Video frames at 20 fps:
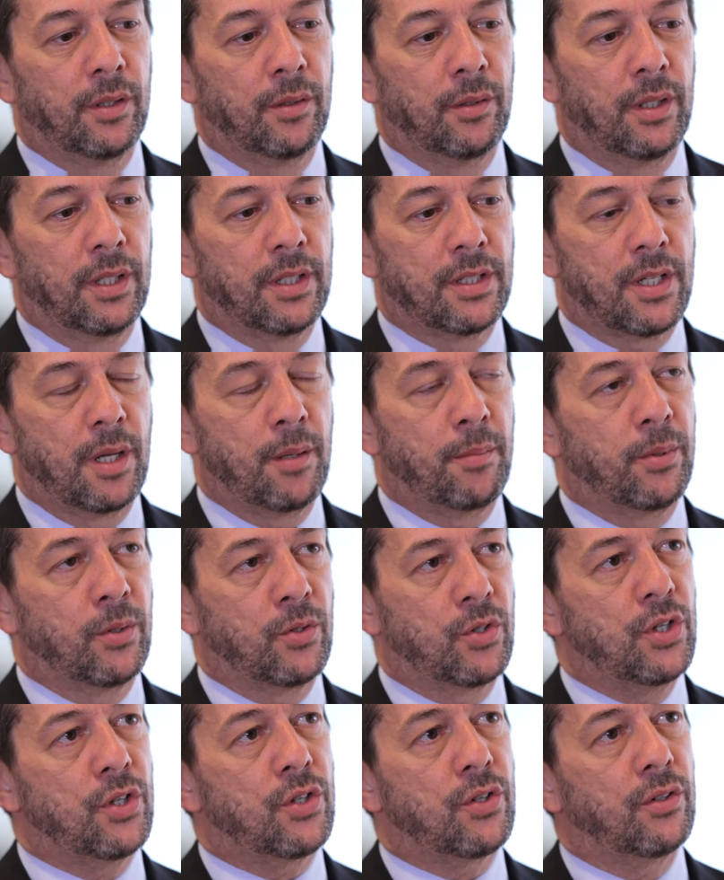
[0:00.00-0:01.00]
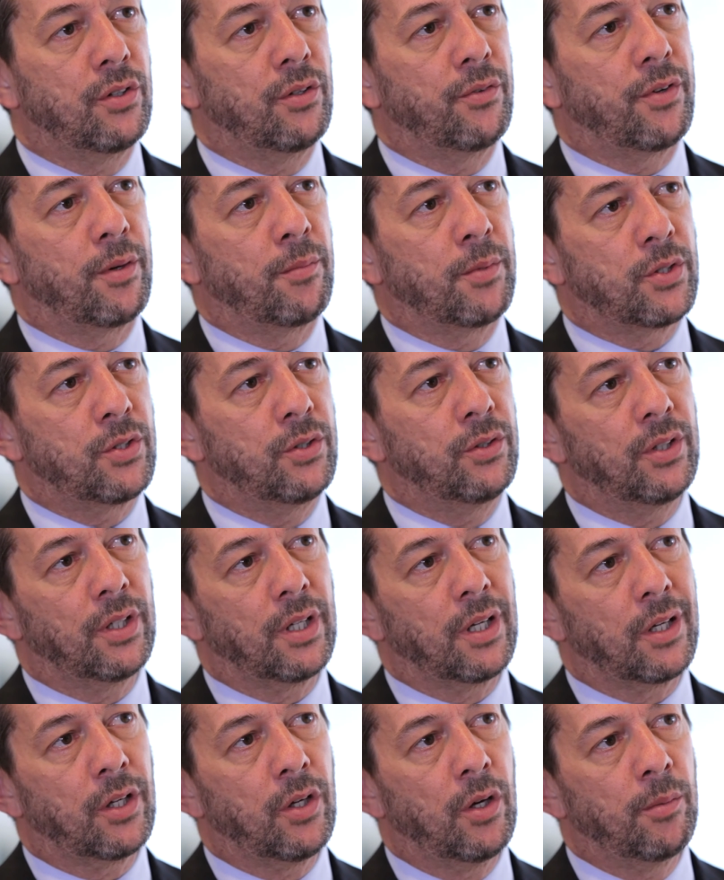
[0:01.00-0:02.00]
let's say, position the
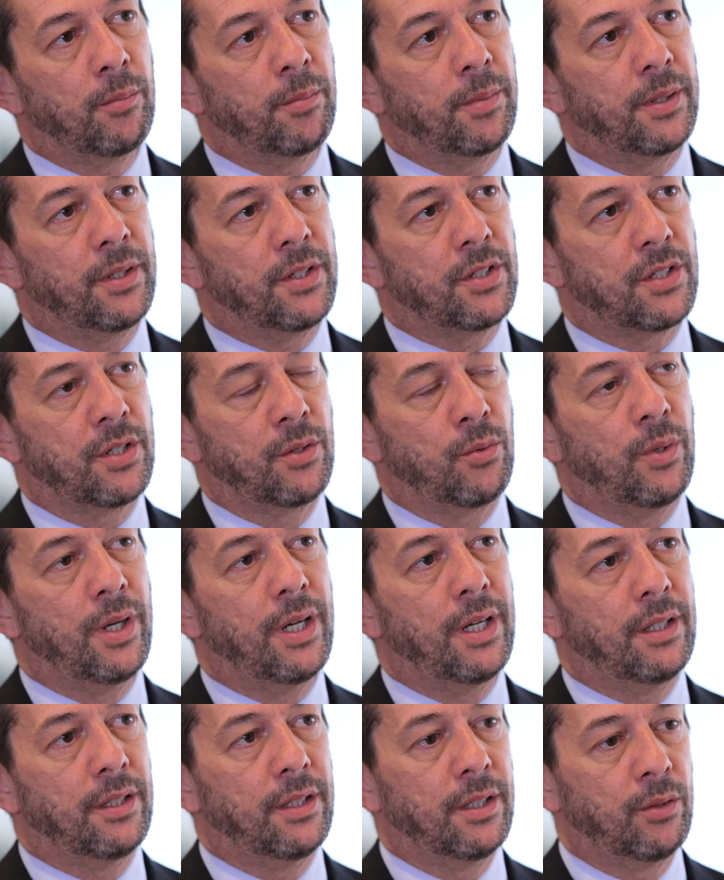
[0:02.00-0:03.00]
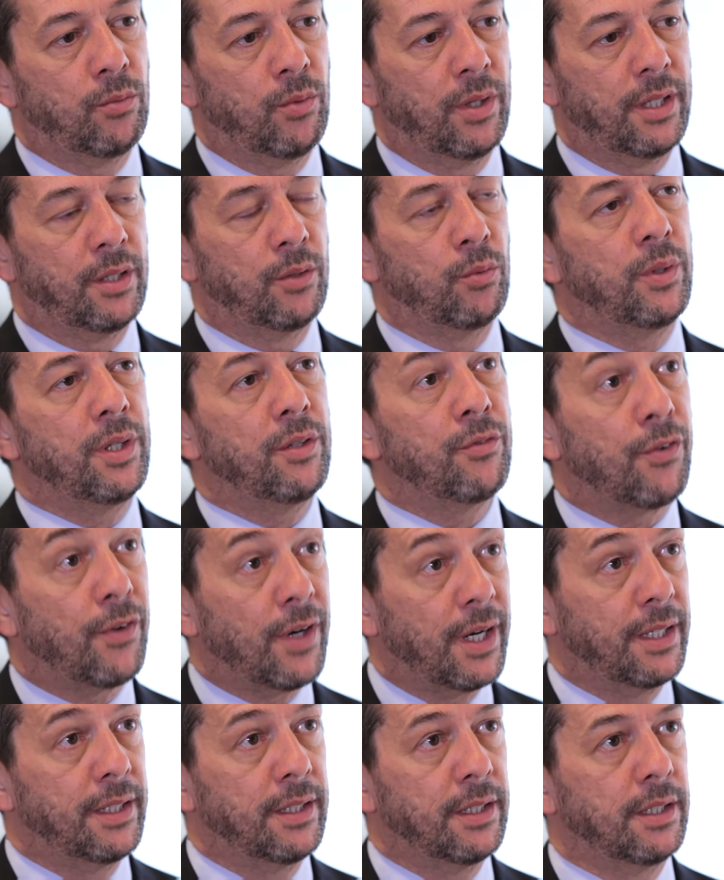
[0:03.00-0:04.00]
pharmaceutical companies in a way that when we
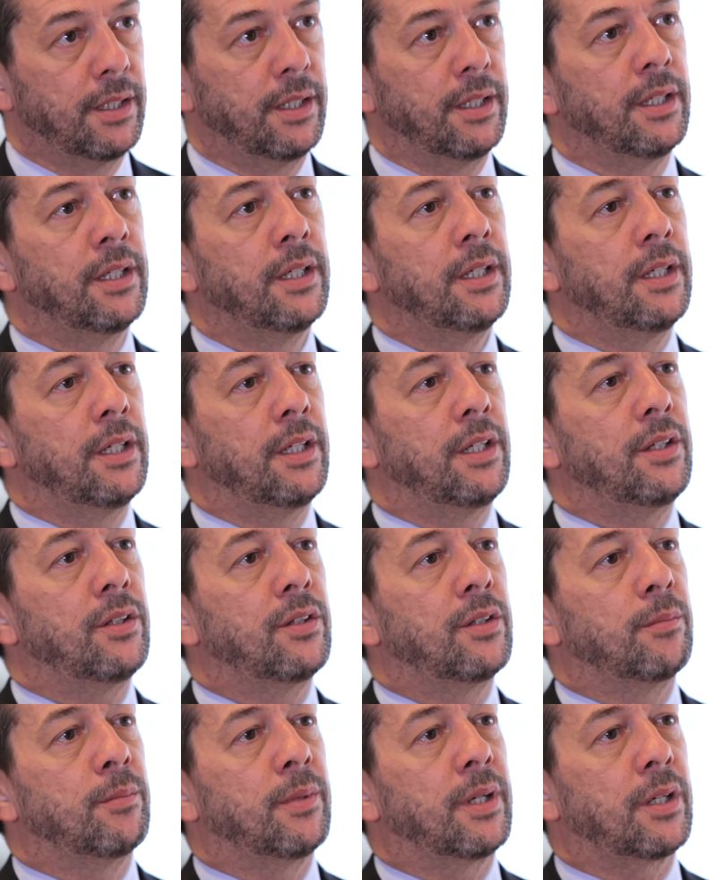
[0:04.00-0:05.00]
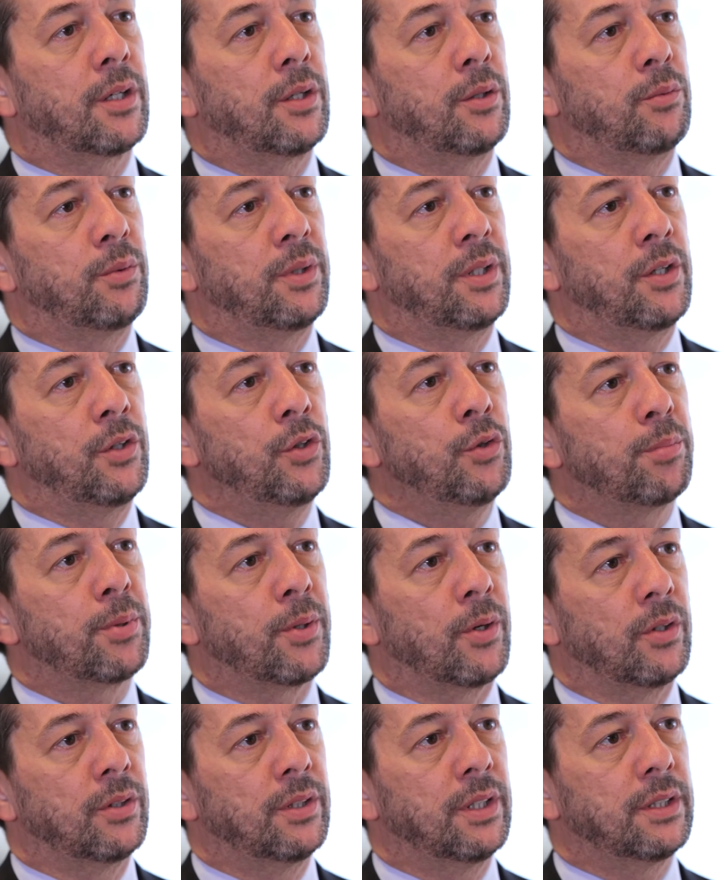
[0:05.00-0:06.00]
finally hit the market with a new
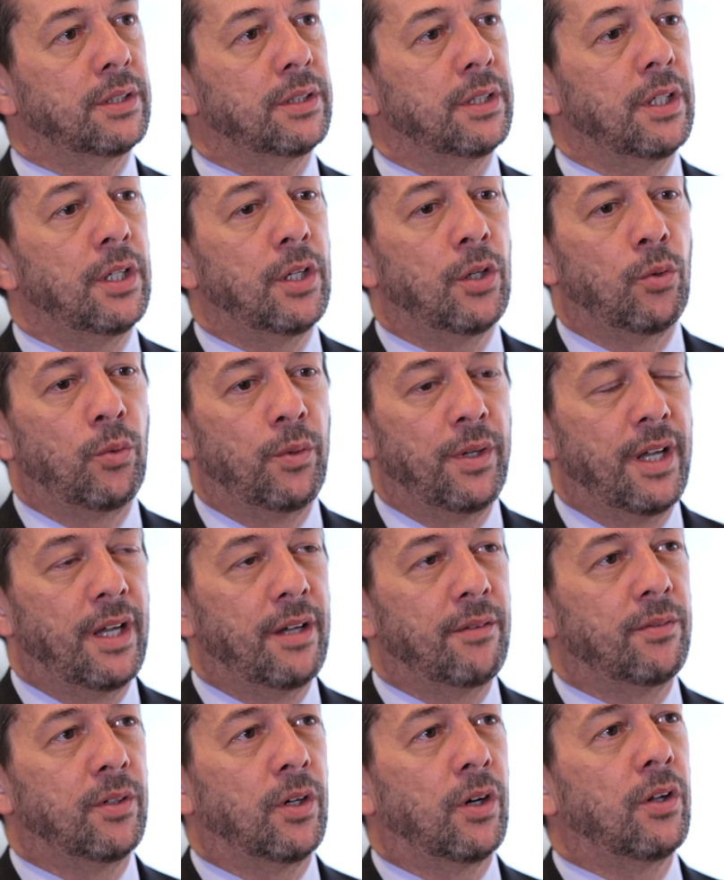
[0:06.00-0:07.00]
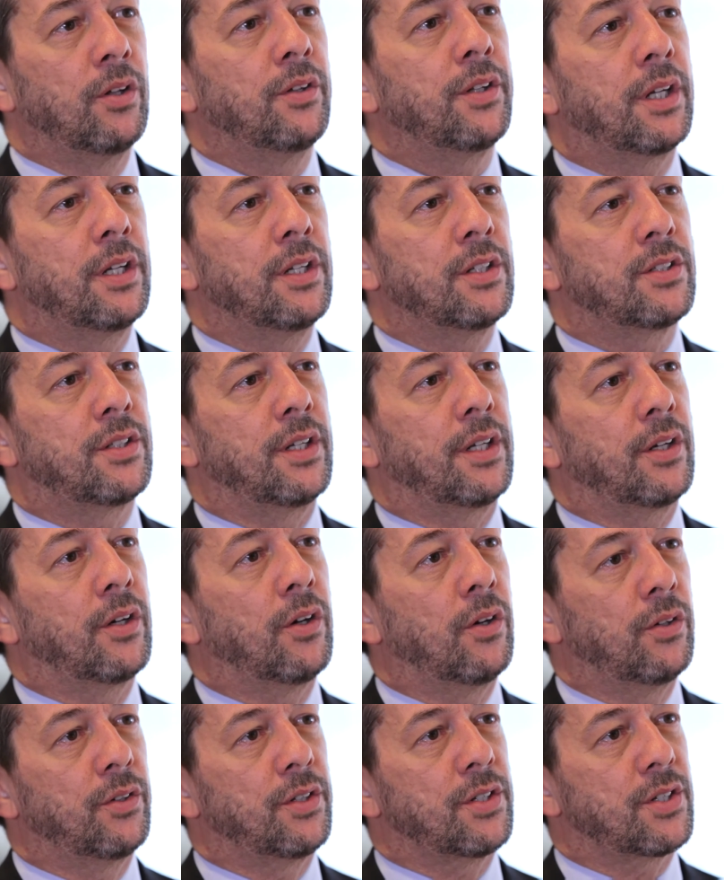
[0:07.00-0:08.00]
product, we have all the key
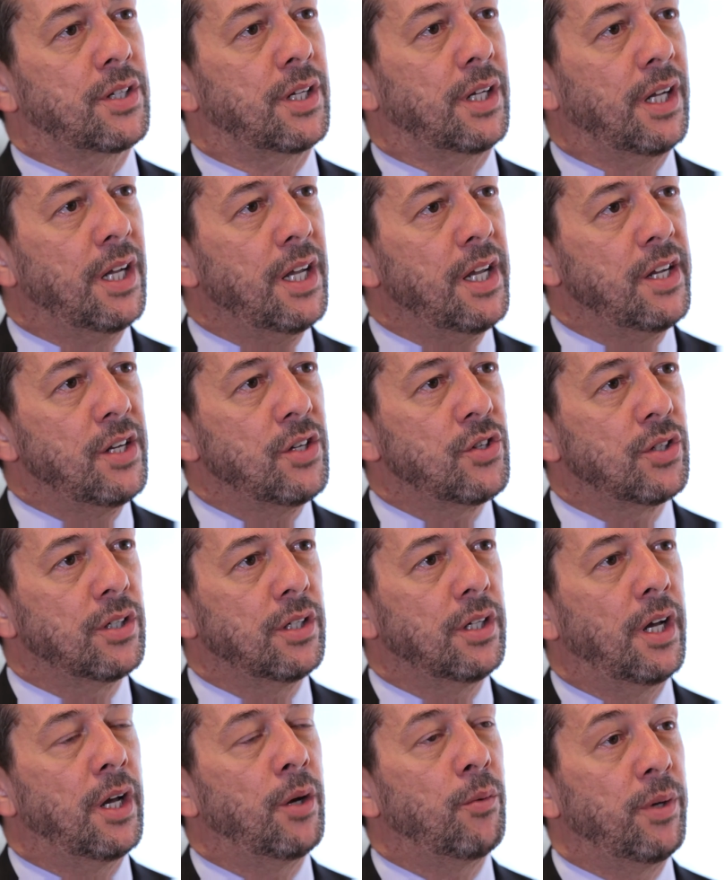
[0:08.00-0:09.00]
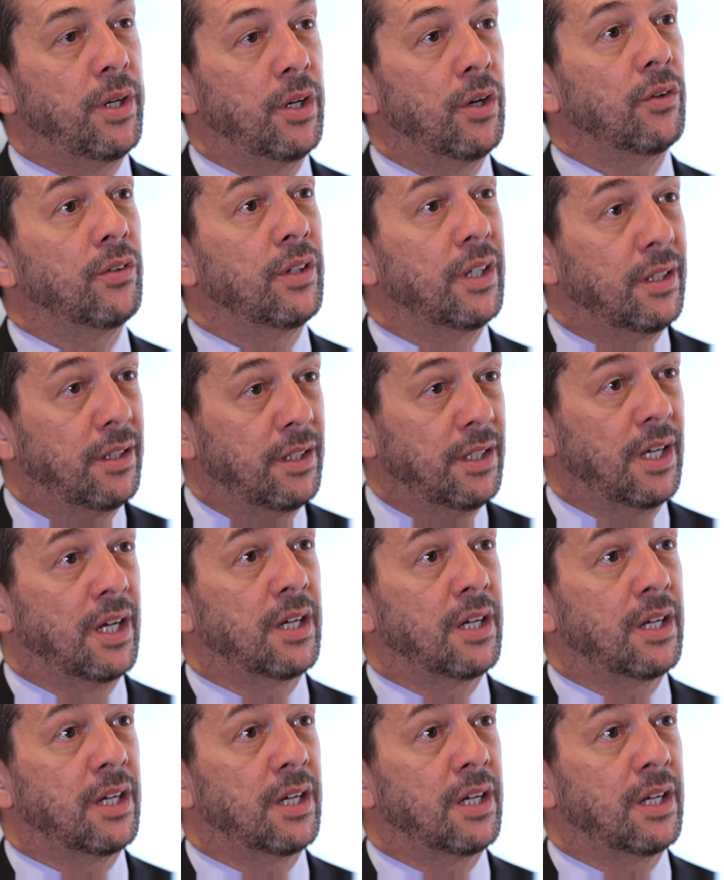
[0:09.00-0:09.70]
stakeholders engaged and we know that the